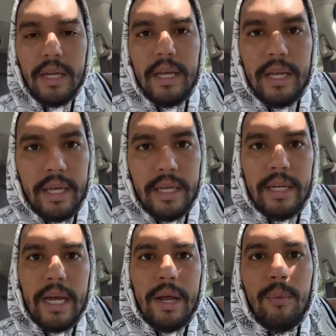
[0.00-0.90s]

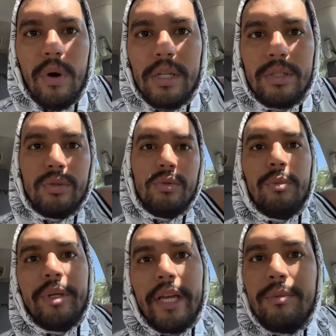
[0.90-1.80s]
And I want to
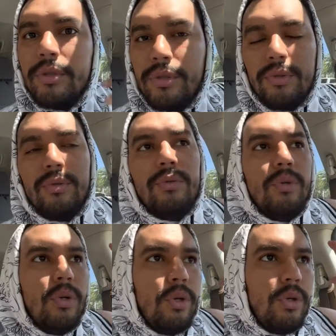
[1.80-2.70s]
be able to,
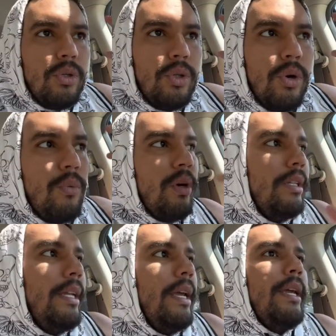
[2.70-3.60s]
you know, one
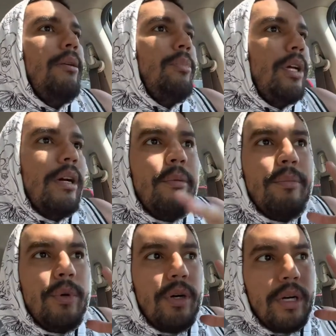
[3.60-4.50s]
day become
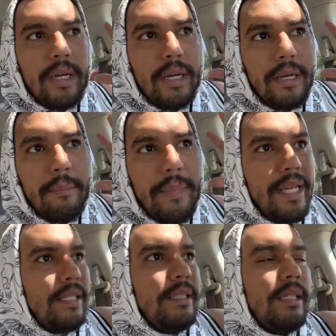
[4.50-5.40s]
an
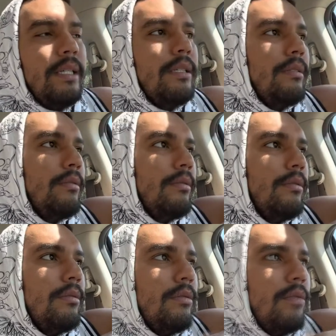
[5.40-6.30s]
amazing
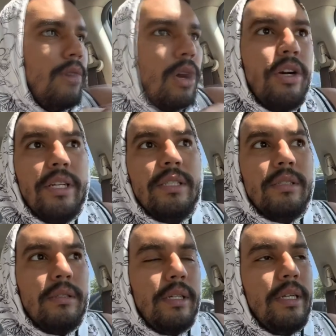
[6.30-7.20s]
artist
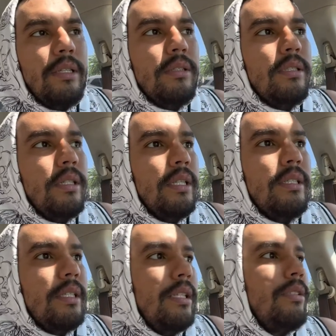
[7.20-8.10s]
in this, in the
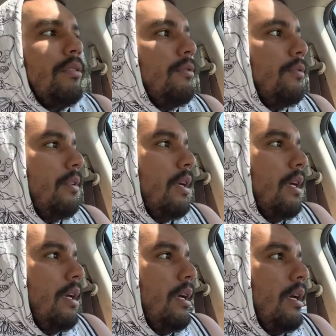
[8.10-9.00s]
sense of
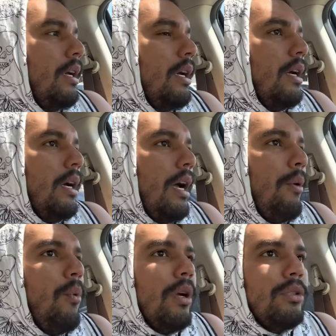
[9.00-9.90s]
I
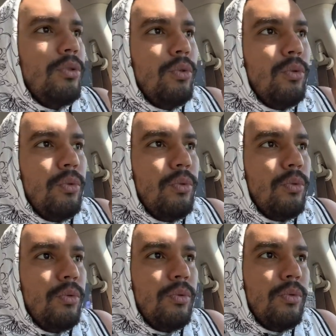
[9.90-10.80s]
want to
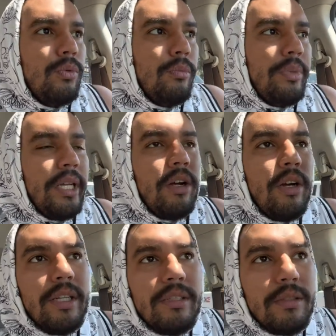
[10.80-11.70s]
be an
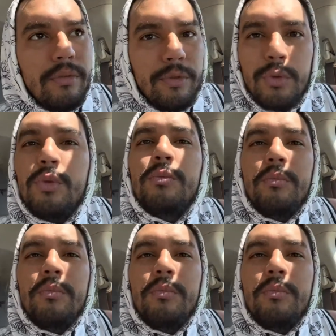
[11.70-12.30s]
artist of YouTube.